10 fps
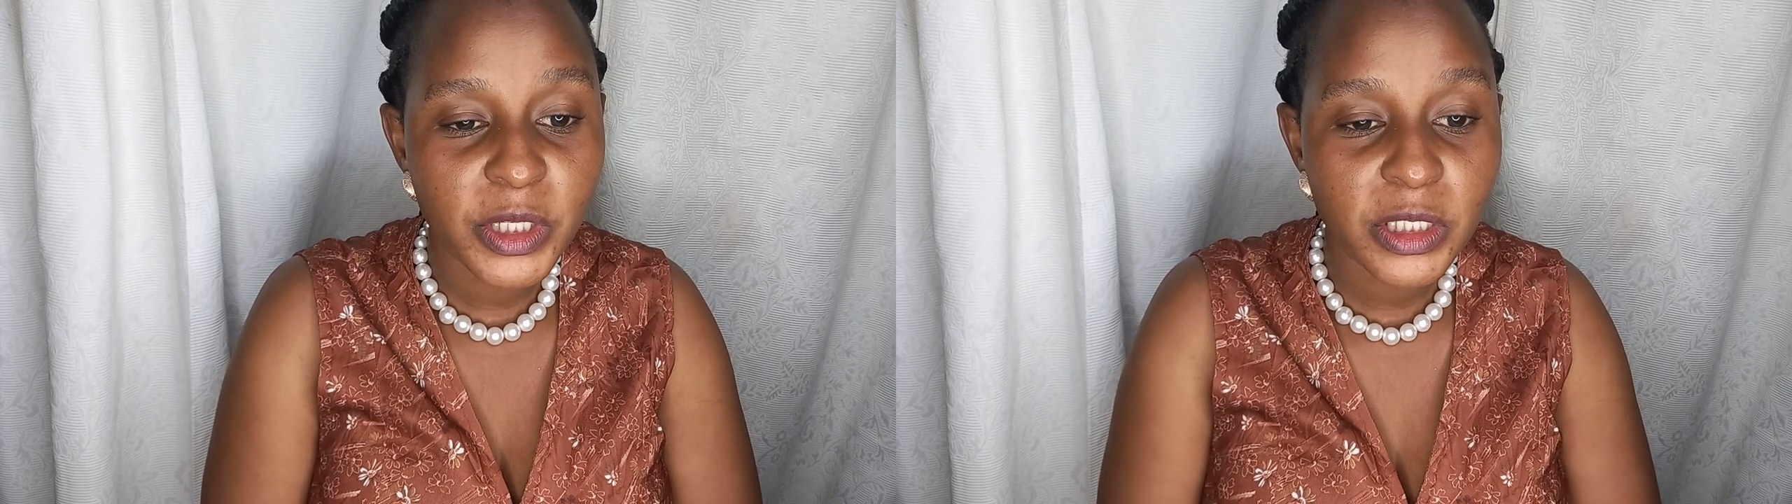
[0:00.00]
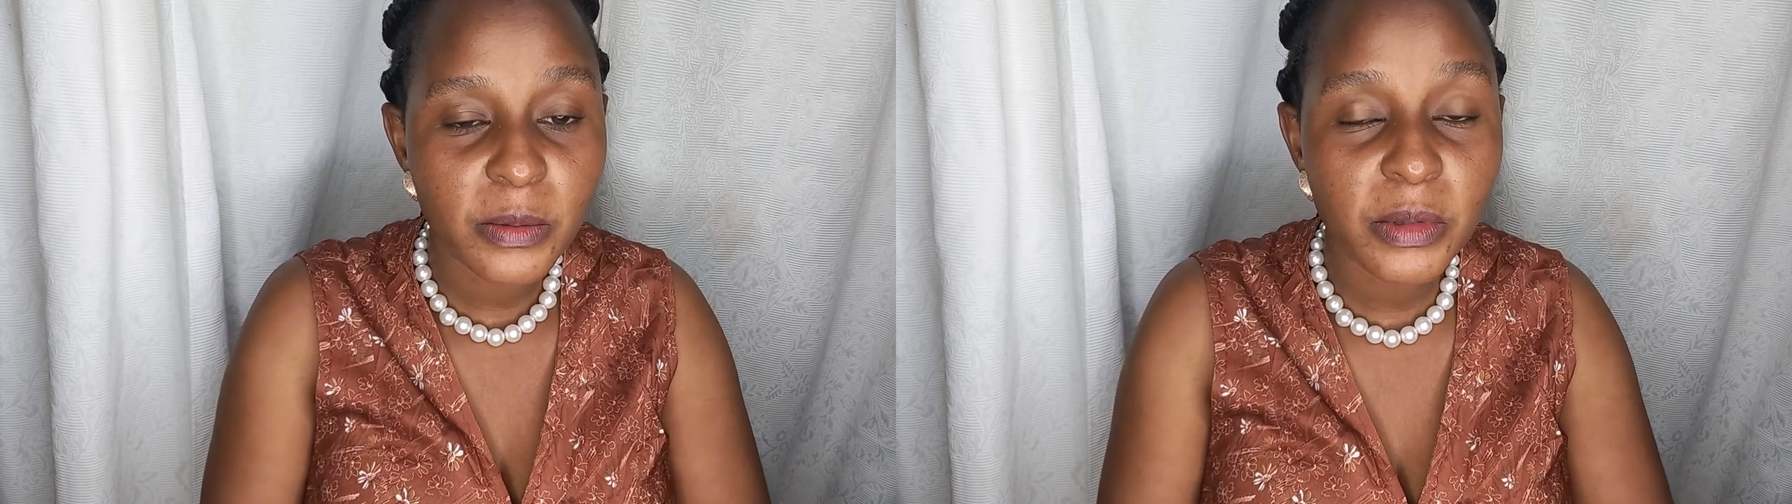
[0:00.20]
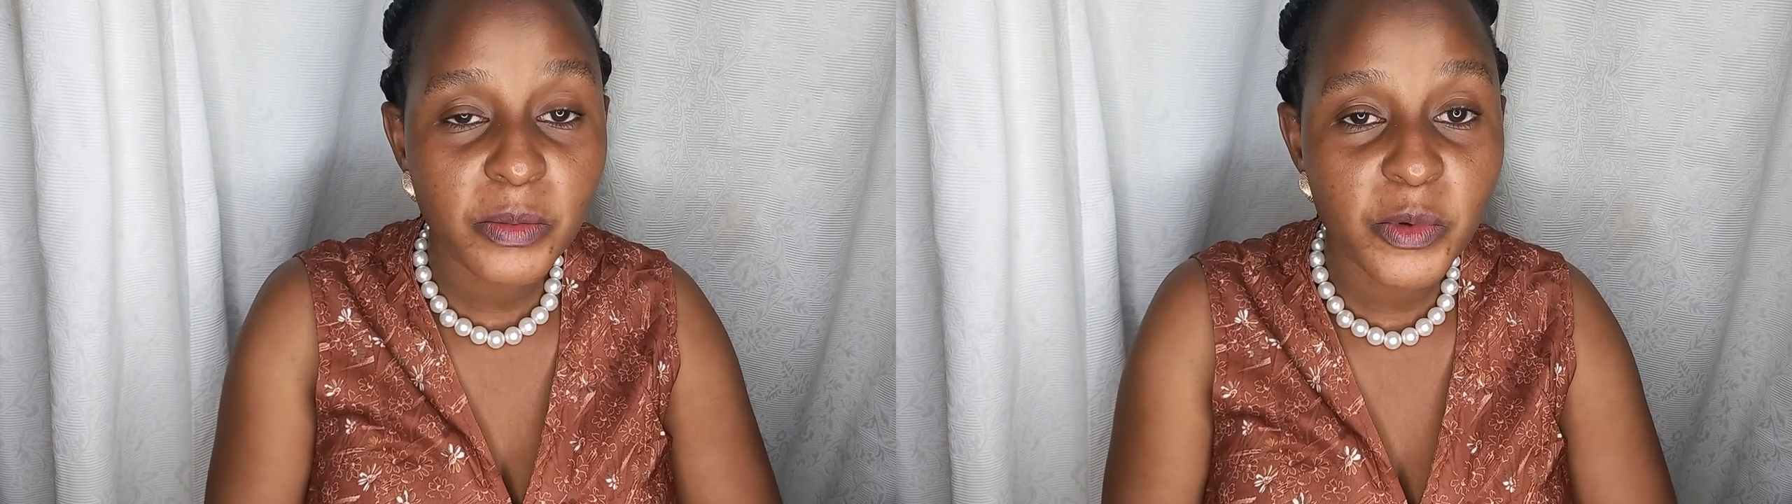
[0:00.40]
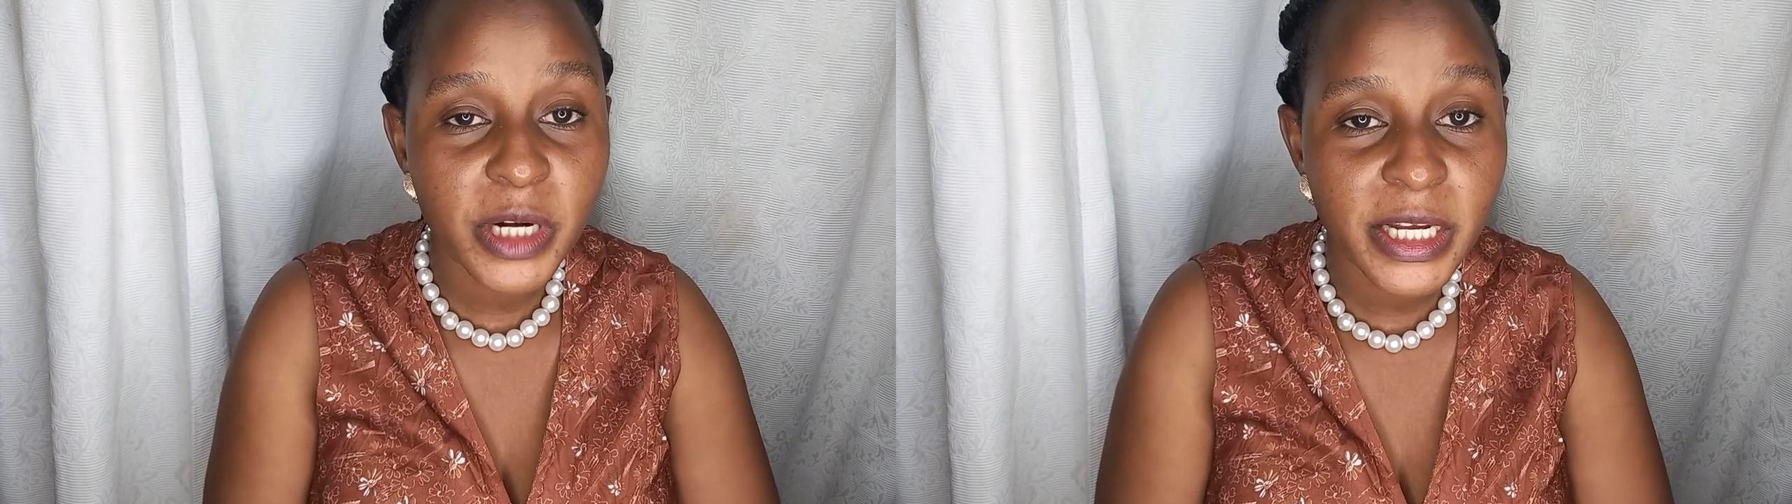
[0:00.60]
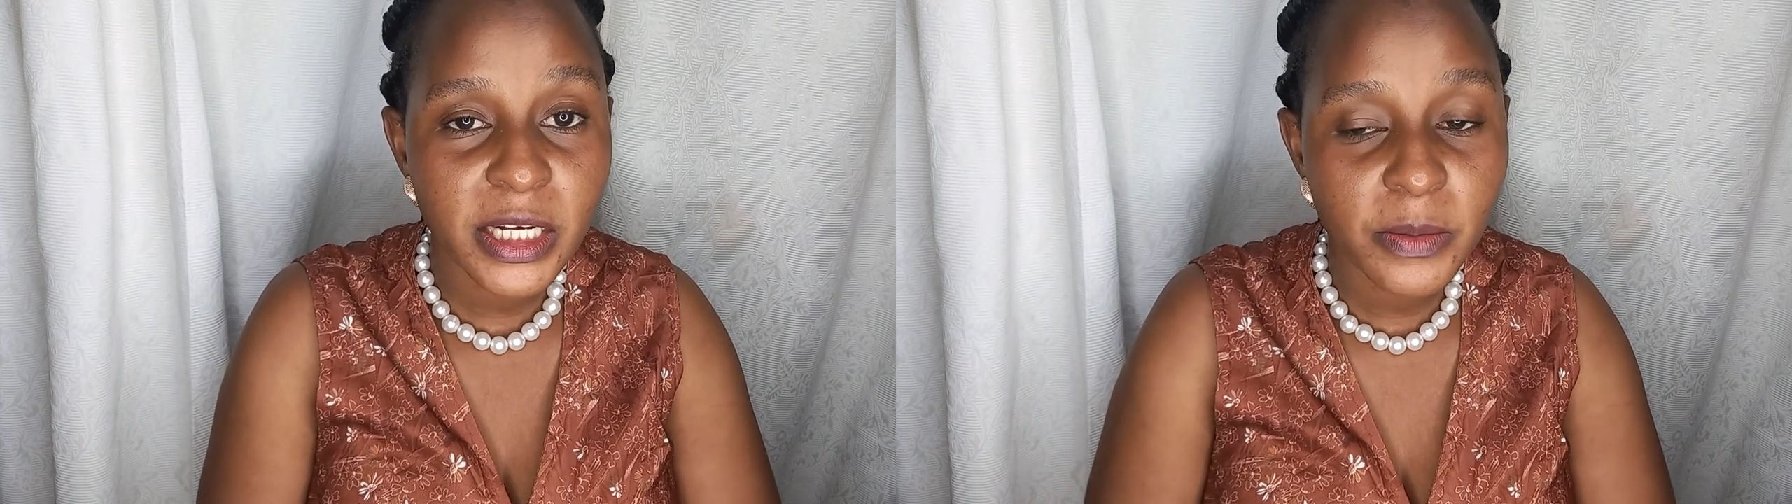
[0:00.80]
sababu
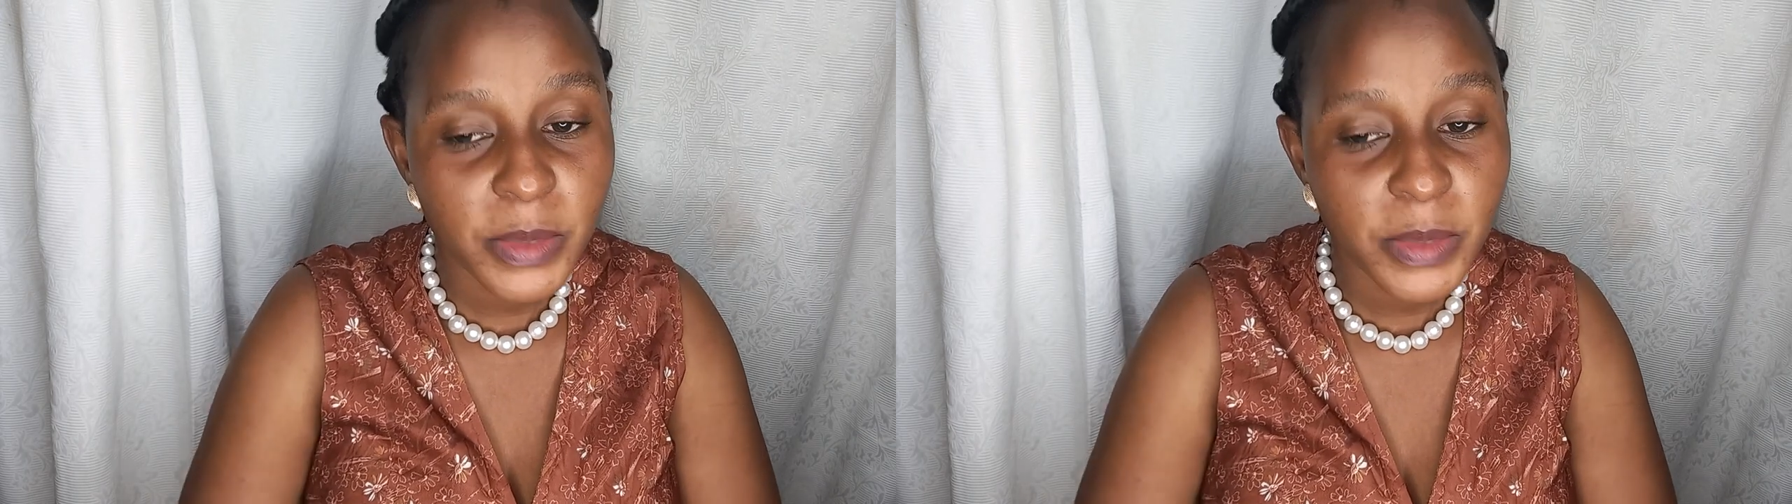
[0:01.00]
rider